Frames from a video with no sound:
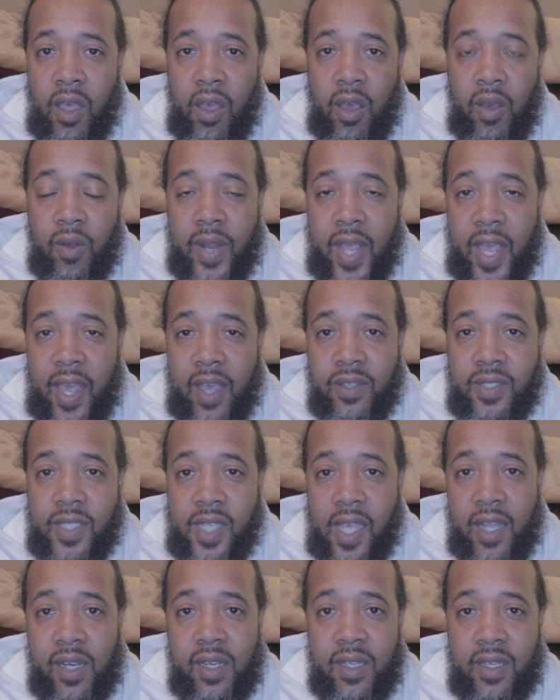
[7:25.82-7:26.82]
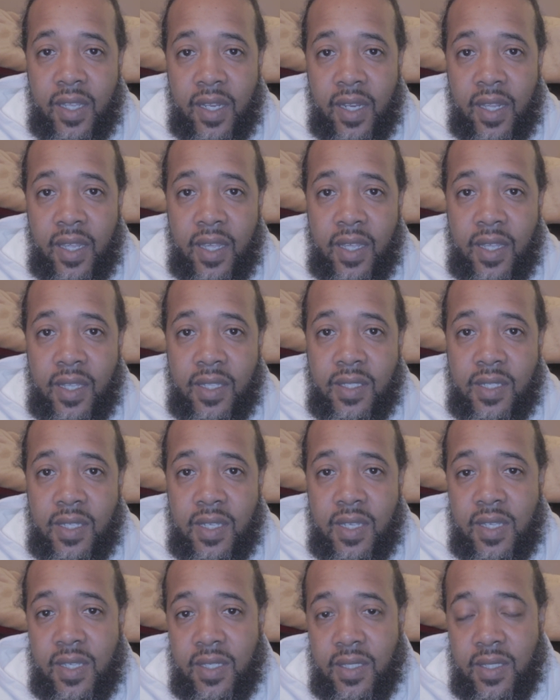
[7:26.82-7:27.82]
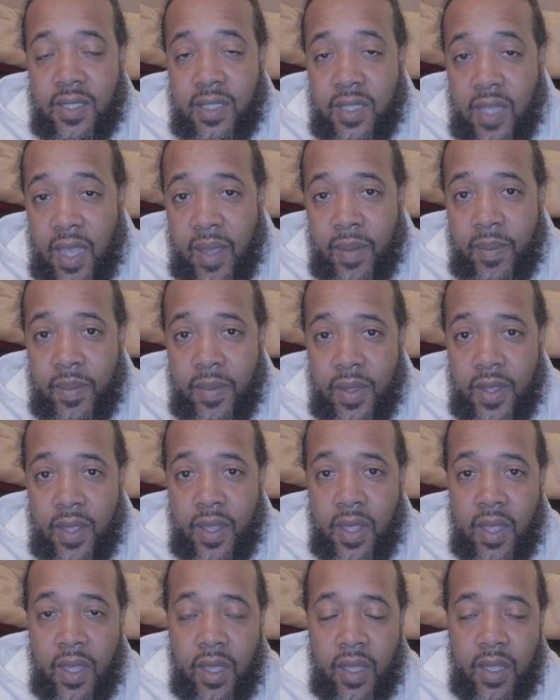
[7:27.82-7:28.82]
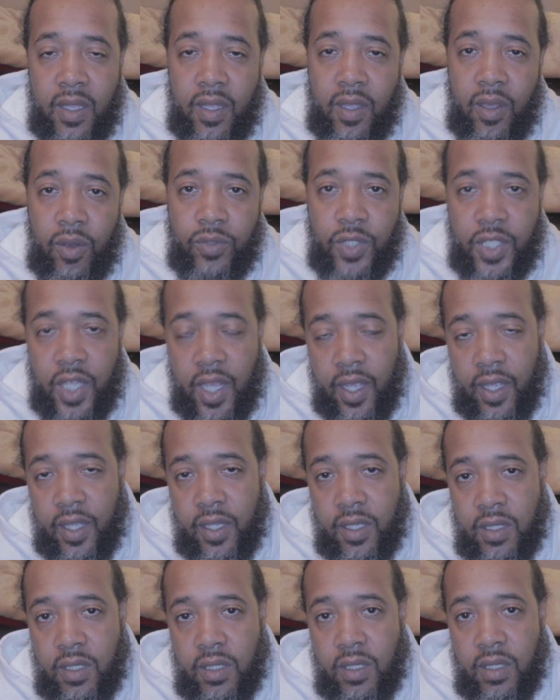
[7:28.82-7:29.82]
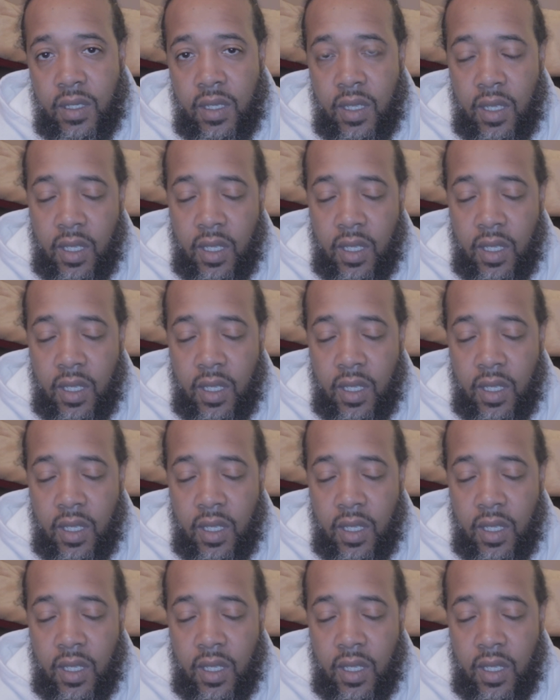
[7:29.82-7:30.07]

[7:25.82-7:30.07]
on the outside looking in to accept your change.